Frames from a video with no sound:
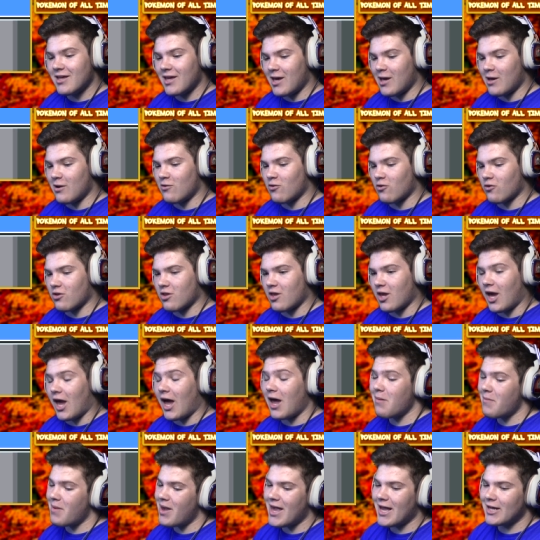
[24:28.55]
interesting.
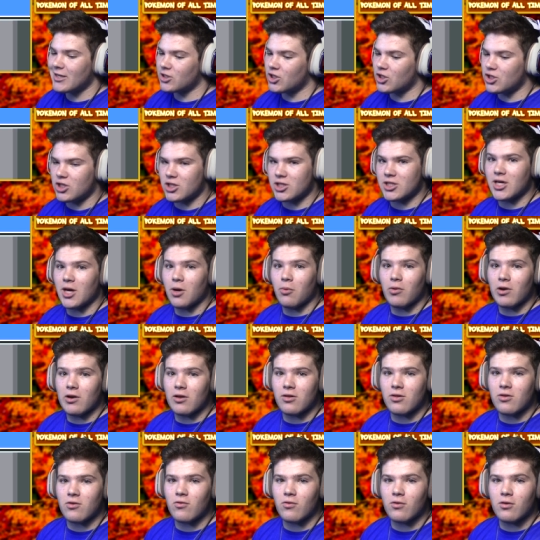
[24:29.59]
I may actually just get rid of
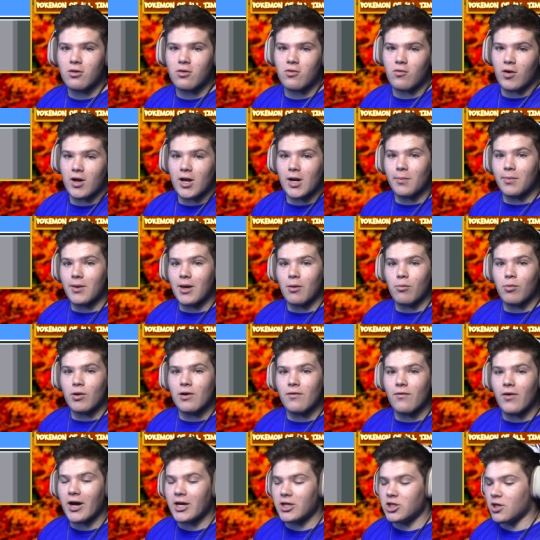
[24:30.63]
straight up get rid
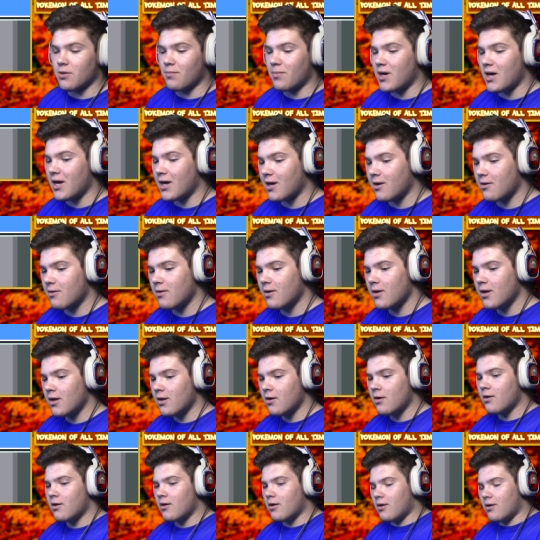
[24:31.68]
of high jump kick
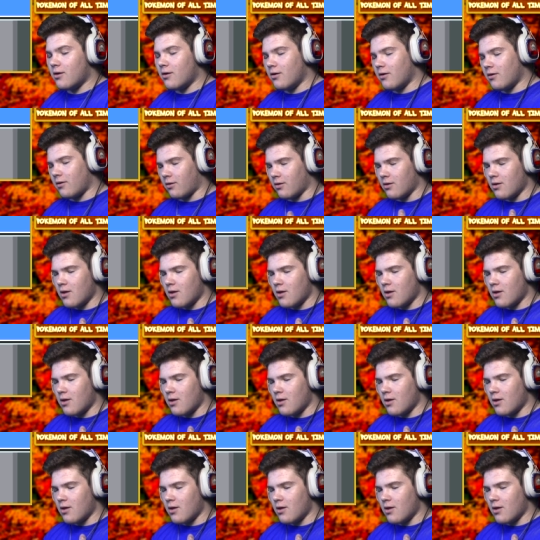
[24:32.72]
because